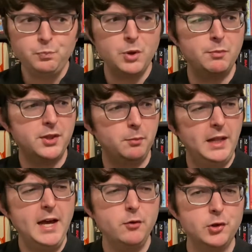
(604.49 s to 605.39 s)
But The
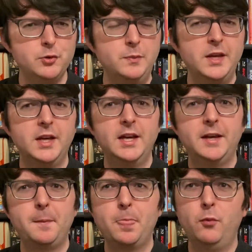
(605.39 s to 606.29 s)
Black Room,
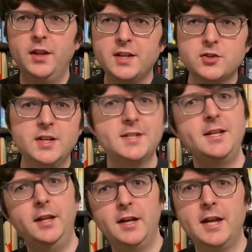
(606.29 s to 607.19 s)
while they tried to
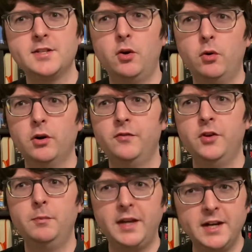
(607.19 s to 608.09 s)
sell it as a horror
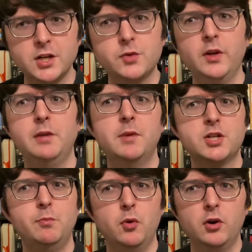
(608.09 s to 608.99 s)
film, again, it's really much
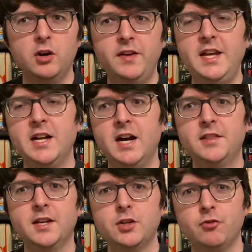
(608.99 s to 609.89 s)
more of a
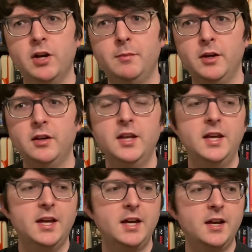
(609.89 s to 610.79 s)
gothic drama.
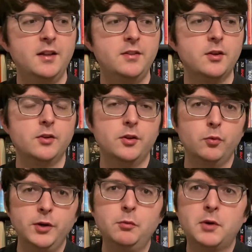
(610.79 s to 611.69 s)
The
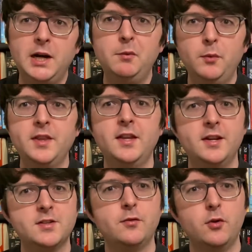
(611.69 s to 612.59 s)
real problem with it
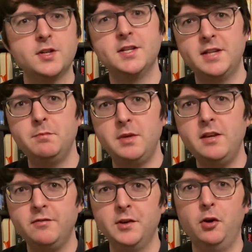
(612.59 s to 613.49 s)
is, of course, it's a B
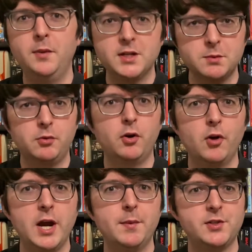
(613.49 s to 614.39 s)
film and it's a
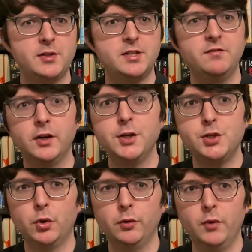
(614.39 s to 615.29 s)
programmer, so it's a very
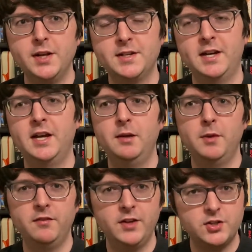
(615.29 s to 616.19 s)
short runtime,
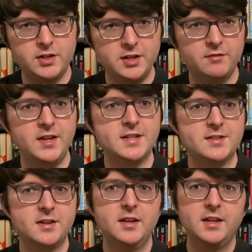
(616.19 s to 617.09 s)
and eventually
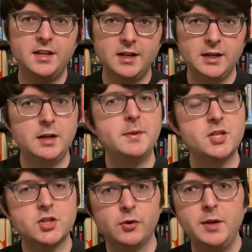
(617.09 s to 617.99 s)
events get a bit
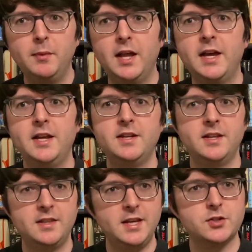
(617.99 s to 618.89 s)
streamlined
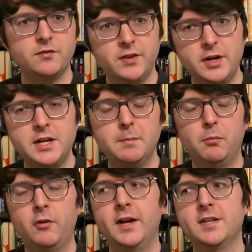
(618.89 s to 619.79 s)
and things are very
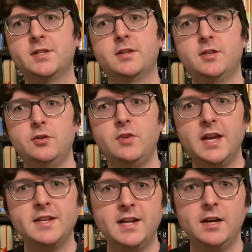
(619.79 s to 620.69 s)
compressed to
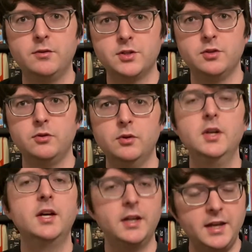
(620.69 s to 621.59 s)
get down to,
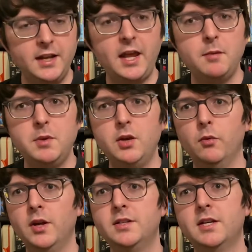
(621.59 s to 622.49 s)
again, a B
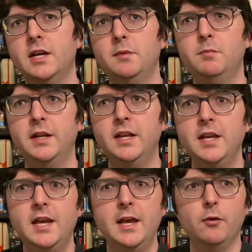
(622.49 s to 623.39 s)
runtime. But
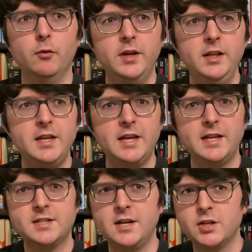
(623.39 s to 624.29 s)
really,
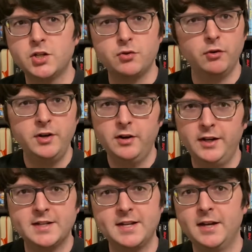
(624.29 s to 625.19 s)
it's an extraordinarily
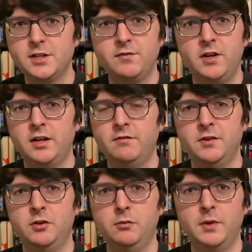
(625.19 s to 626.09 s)
satisfying
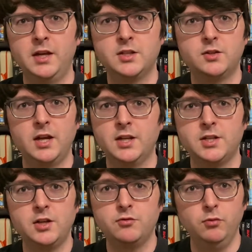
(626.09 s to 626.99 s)
film. It's
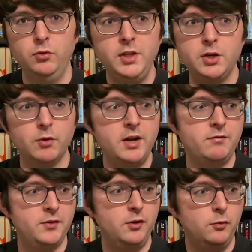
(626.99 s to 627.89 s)
a truly great
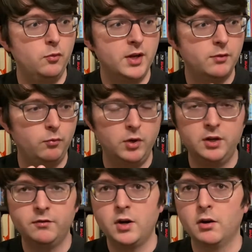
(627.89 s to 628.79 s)
film with one
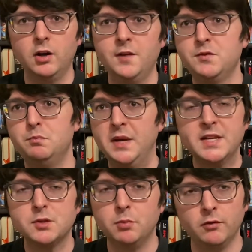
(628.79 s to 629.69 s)
of Karloff's
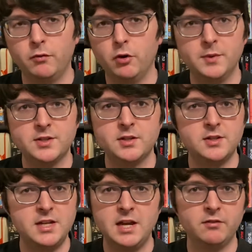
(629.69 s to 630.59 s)
best performances
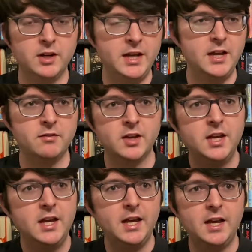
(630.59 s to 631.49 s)
he ever gave,
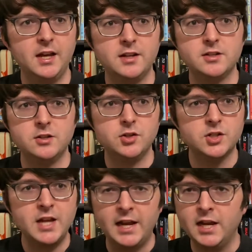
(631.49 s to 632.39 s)
and you
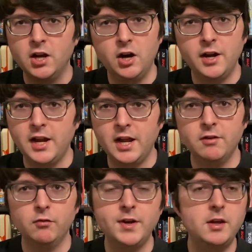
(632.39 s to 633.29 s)
just hang on
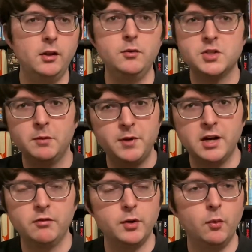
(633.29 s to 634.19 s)
every close-up and
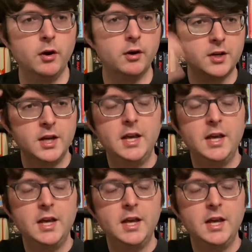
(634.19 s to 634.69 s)
every word.